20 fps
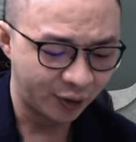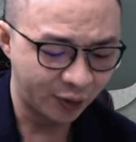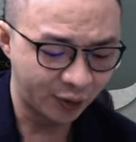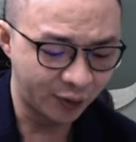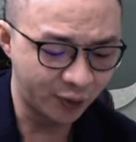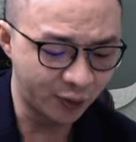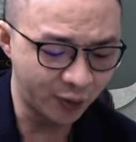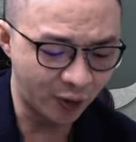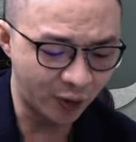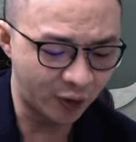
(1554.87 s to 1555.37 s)

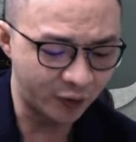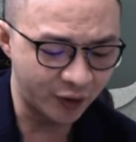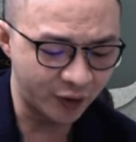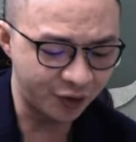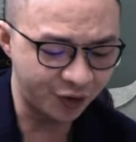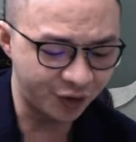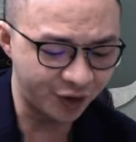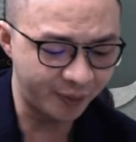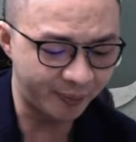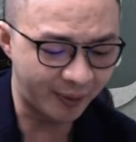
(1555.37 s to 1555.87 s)
2 over
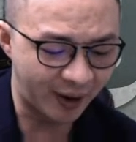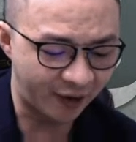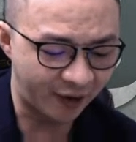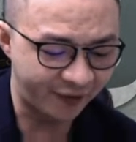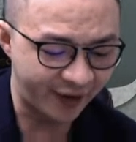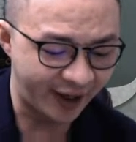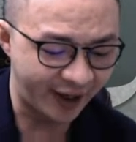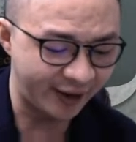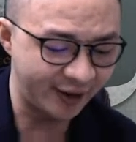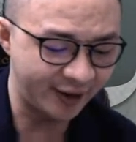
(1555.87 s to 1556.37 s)
3 power of
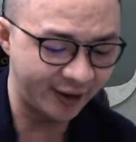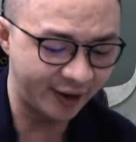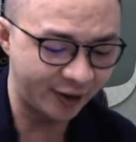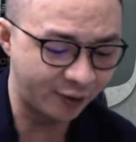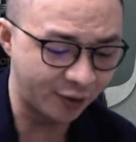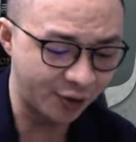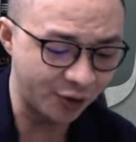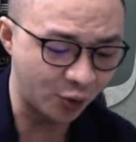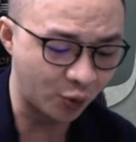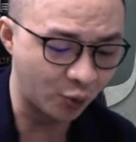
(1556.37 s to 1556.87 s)
n
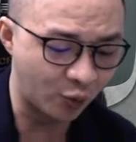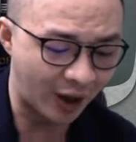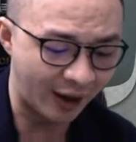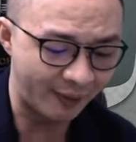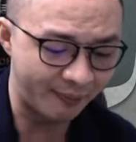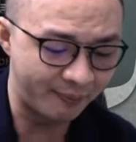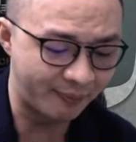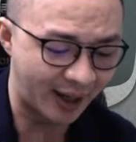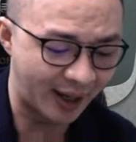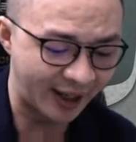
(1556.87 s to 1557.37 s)
equals to
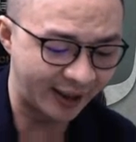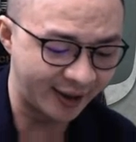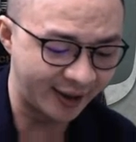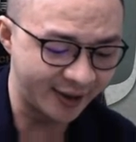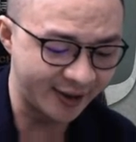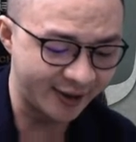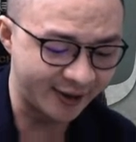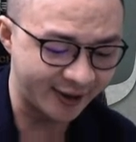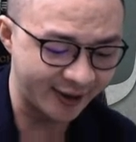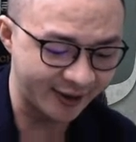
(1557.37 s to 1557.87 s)
1 minus
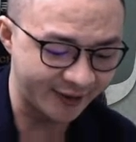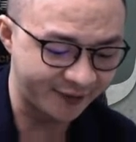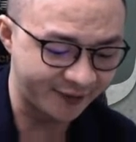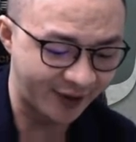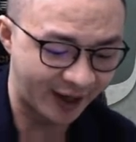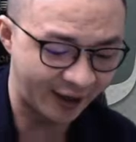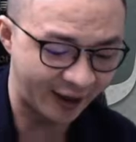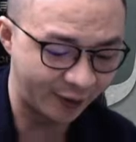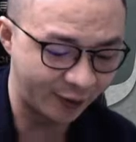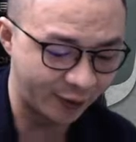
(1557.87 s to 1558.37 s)

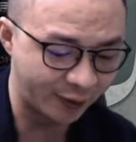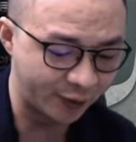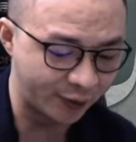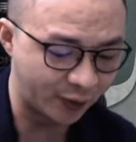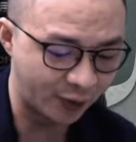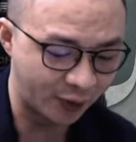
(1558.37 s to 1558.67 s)
650